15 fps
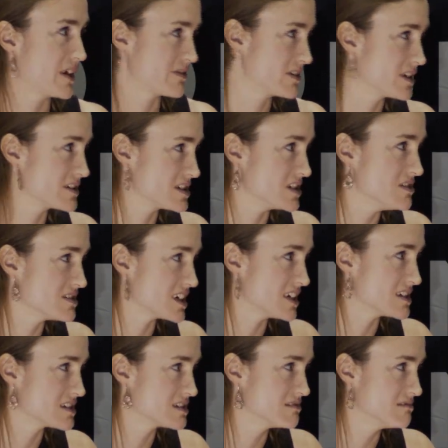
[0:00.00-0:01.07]
whether or not to use
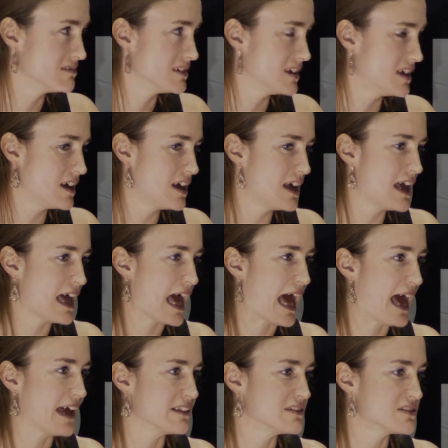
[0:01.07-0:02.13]
it.
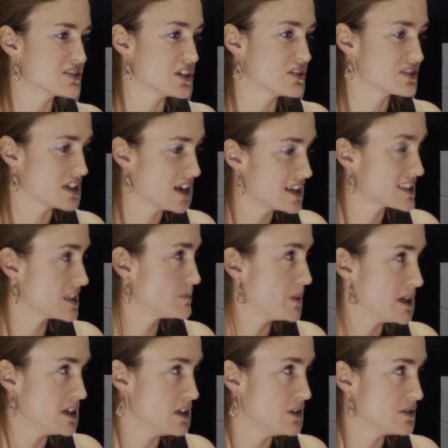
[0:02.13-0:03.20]
And so science has been
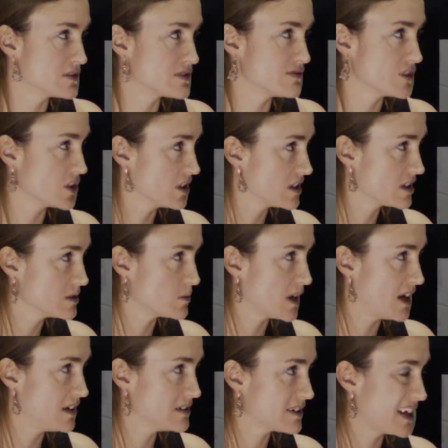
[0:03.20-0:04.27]
used for good in the
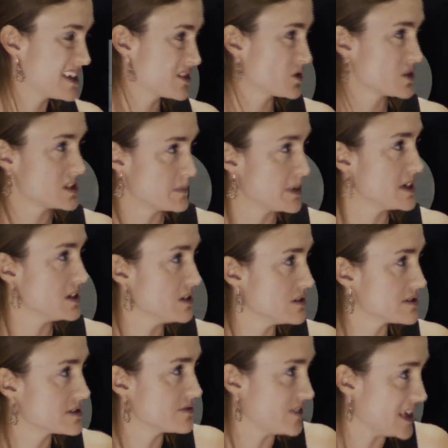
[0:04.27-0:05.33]
world, and it's also been
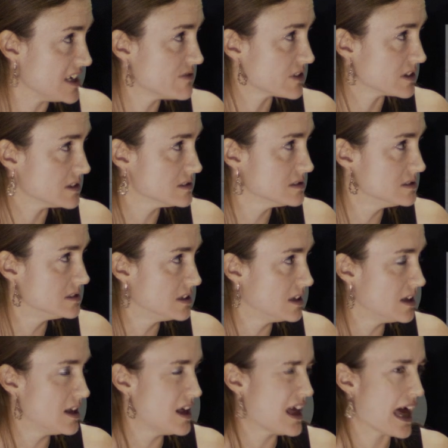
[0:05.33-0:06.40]
used for evil.
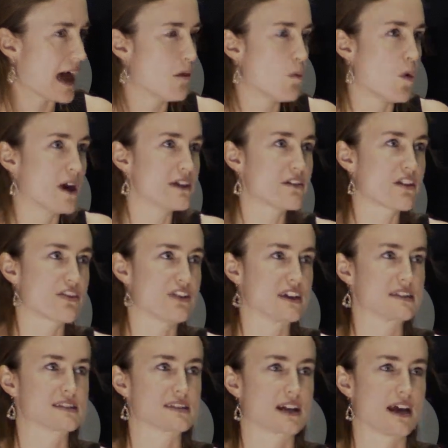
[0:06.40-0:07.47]
And one of the
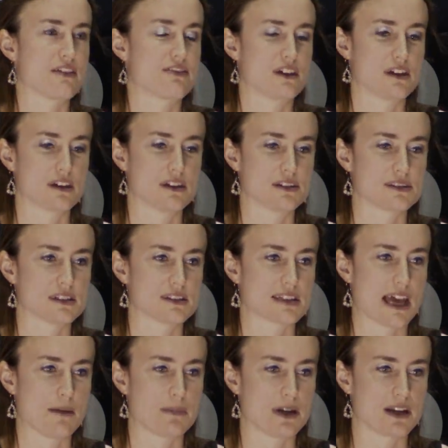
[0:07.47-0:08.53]
things that I think is
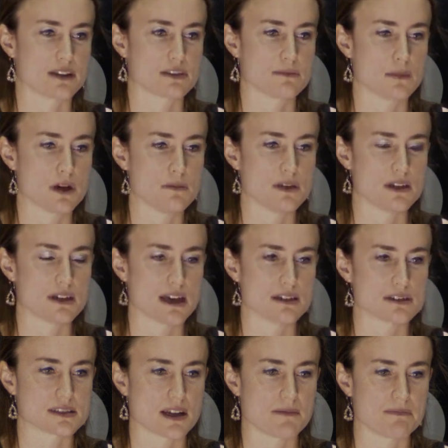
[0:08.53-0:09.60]
happening at the moment
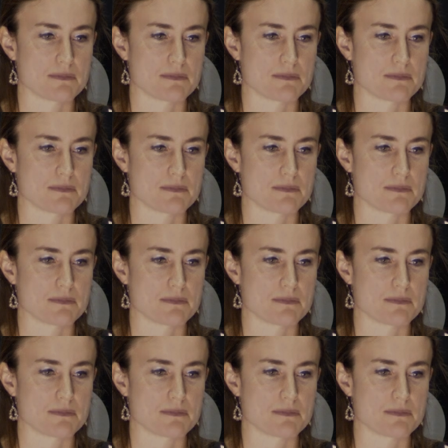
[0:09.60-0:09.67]
as